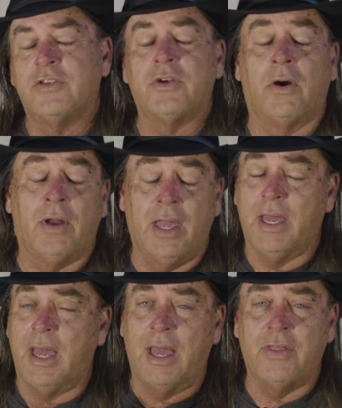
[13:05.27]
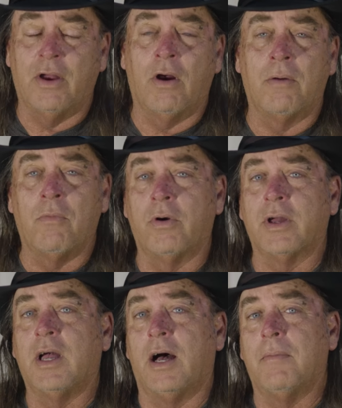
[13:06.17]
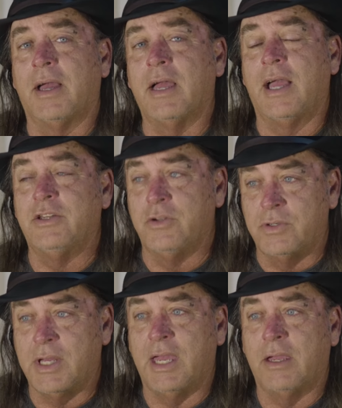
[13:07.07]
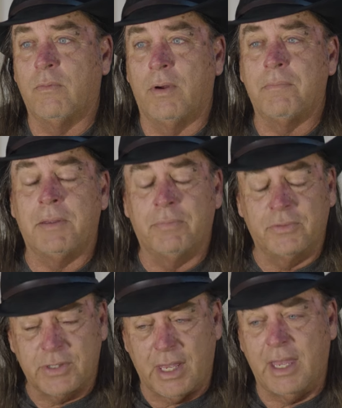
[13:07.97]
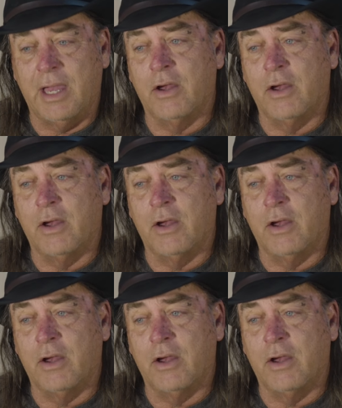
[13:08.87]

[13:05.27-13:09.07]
So, and there are more to come. I do take what people say.